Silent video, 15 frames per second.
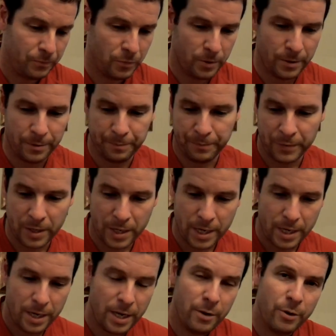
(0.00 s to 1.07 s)
So
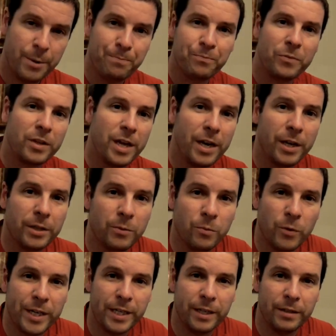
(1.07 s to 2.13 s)
anyway,
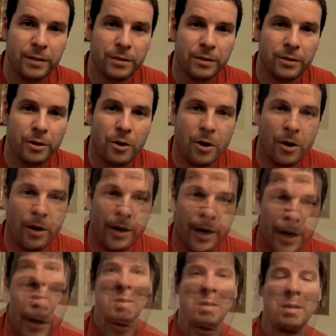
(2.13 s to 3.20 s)
wait to get this in the car
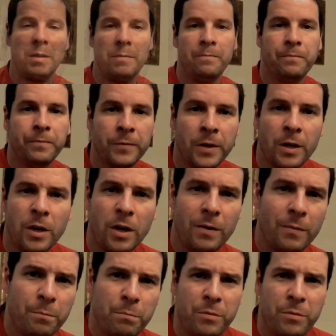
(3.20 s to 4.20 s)
and try it out.